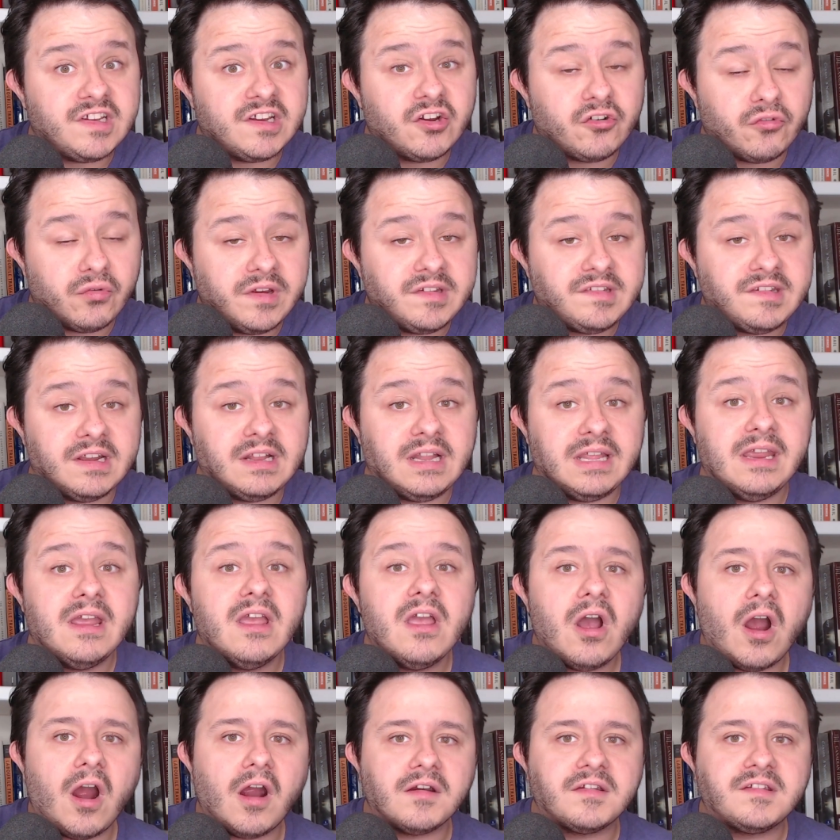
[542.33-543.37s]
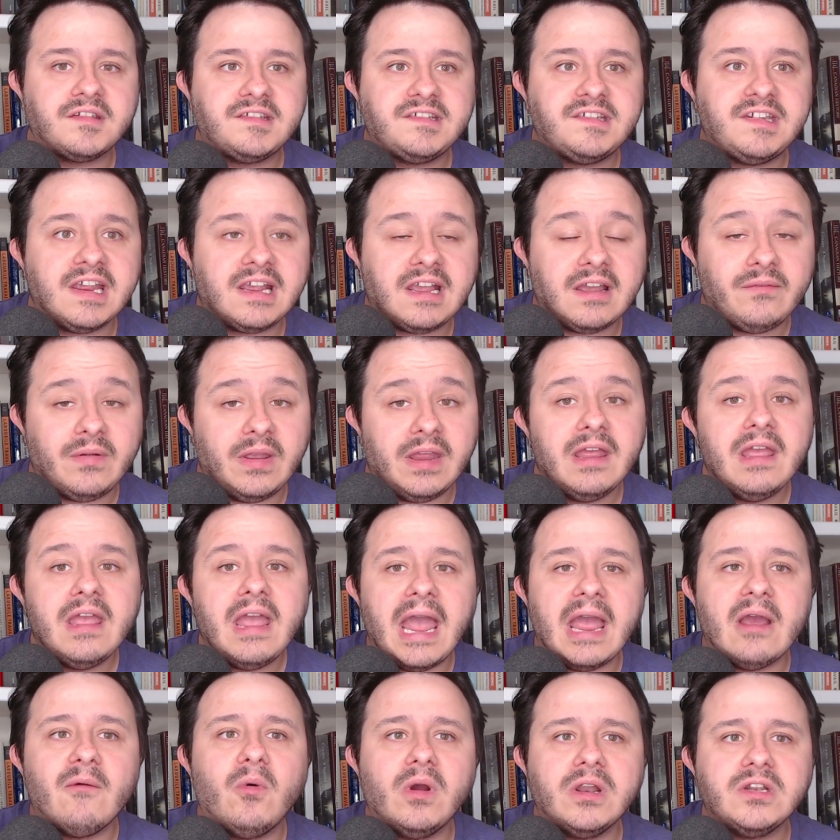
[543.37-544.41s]
increasingly are sick of it
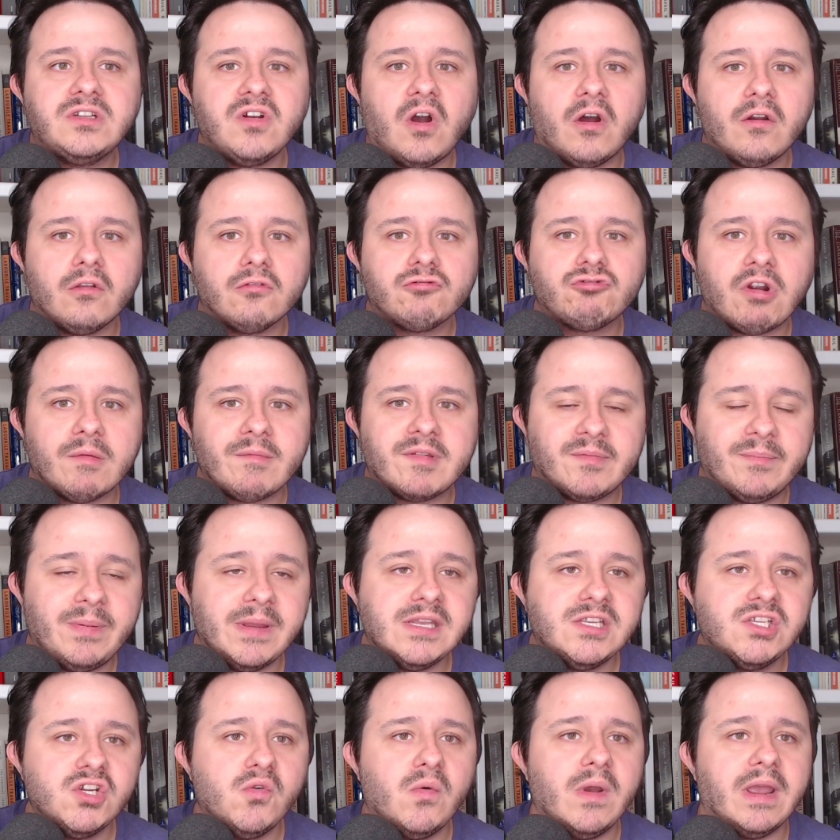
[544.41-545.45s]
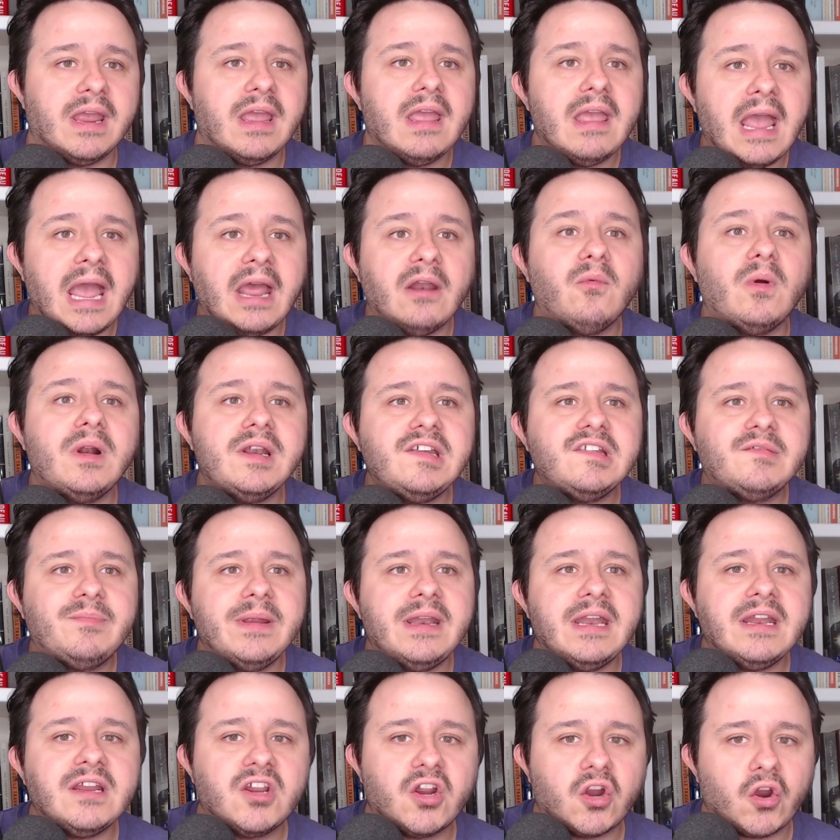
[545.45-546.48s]
and what Donald Trump's been doing and what he's
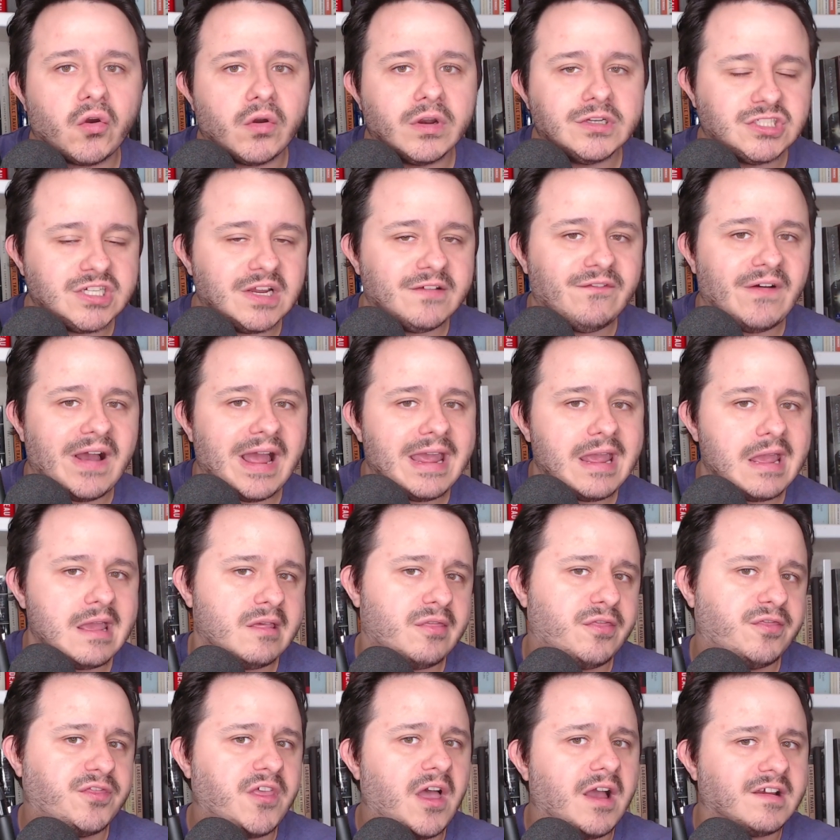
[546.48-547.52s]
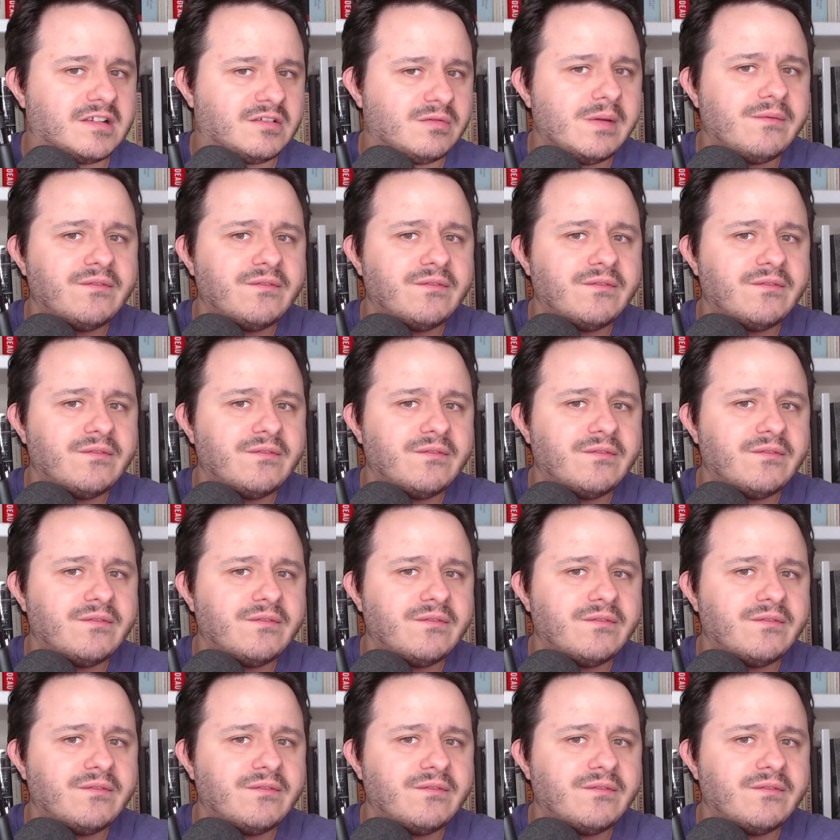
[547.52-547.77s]
been encouraging via his thugs.